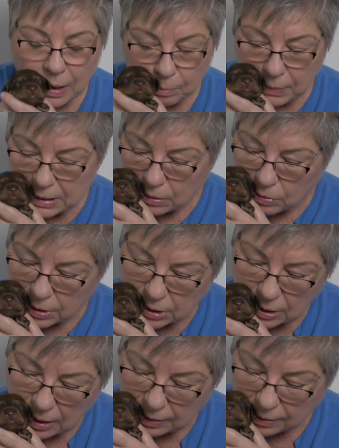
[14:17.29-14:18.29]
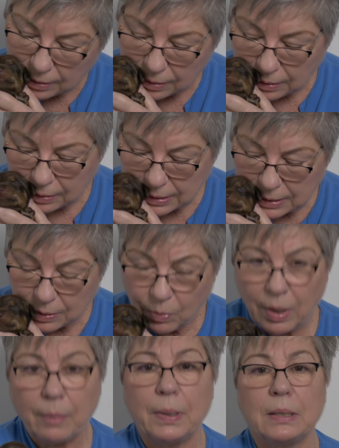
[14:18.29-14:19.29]
Miss Orange Collar Girl is a
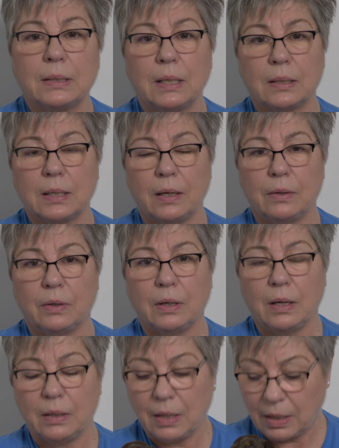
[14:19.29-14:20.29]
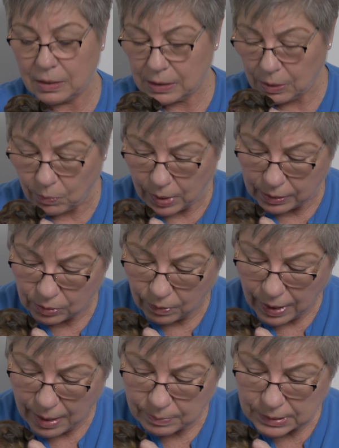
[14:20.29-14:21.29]
whopping 691
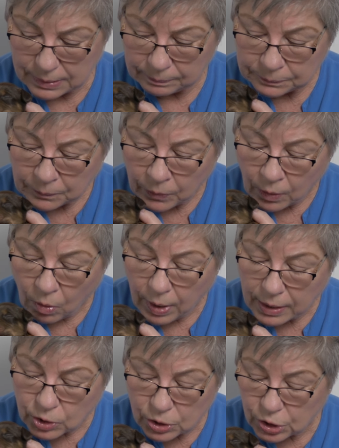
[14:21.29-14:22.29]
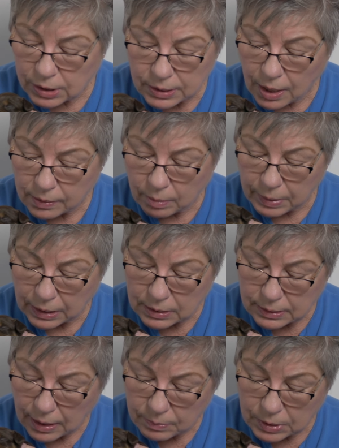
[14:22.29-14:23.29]
grams. Oh, actually, she's not the
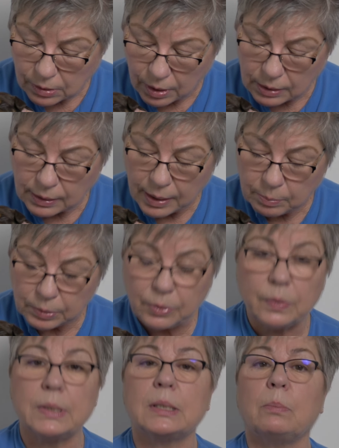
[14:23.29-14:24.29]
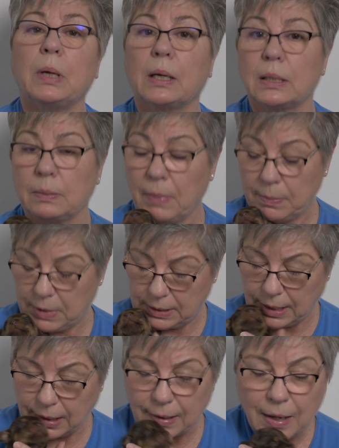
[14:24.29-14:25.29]
biggest. I'm sorry. Light blue is the biggest. My
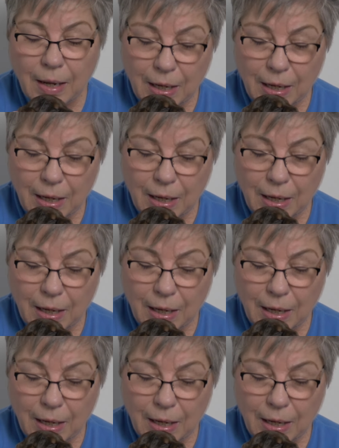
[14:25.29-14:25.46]
mistake.